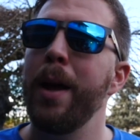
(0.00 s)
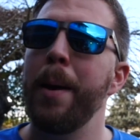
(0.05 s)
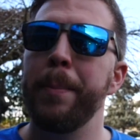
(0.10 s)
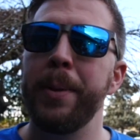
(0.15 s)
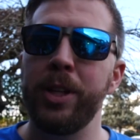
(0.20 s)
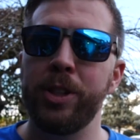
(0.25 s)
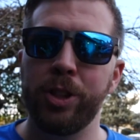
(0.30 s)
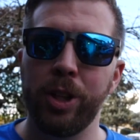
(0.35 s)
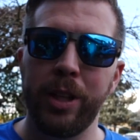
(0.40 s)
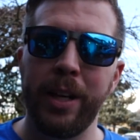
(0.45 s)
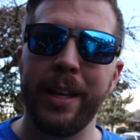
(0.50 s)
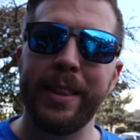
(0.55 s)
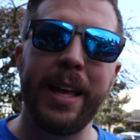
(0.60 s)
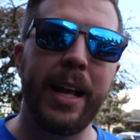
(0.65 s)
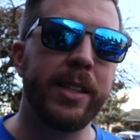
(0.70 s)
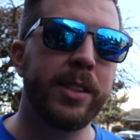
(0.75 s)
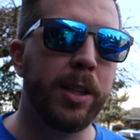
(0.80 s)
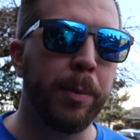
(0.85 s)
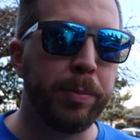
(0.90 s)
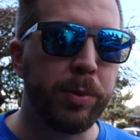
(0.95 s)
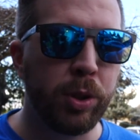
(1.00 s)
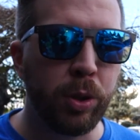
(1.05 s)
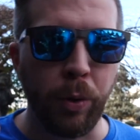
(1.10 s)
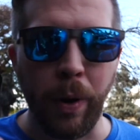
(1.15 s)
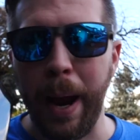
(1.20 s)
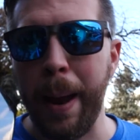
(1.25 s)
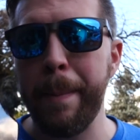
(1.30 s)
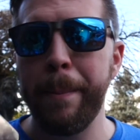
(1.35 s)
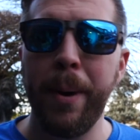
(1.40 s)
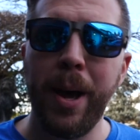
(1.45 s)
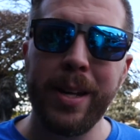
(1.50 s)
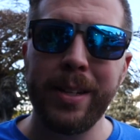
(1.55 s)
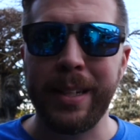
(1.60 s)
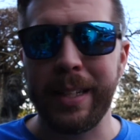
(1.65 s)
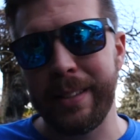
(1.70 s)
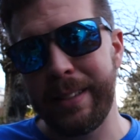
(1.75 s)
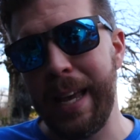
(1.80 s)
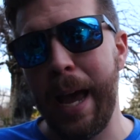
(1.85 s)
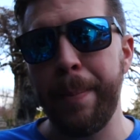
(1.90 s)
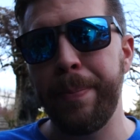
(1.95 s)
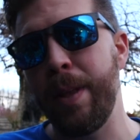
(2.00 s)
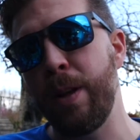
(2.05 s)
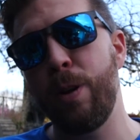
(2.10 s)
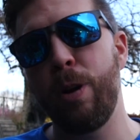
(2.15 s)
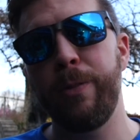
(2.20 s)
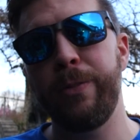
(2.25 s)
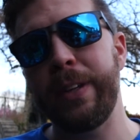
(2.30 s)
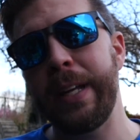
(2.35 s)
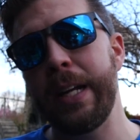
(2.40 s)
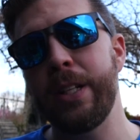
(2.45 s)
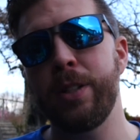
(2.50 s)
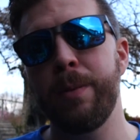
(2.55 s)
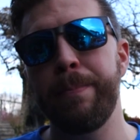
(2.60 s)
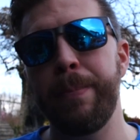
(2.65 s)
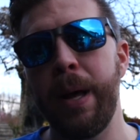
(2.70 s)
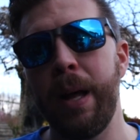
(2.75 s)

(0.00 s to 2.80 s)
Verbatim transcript: be sure to hit that subscribe button and tap that notification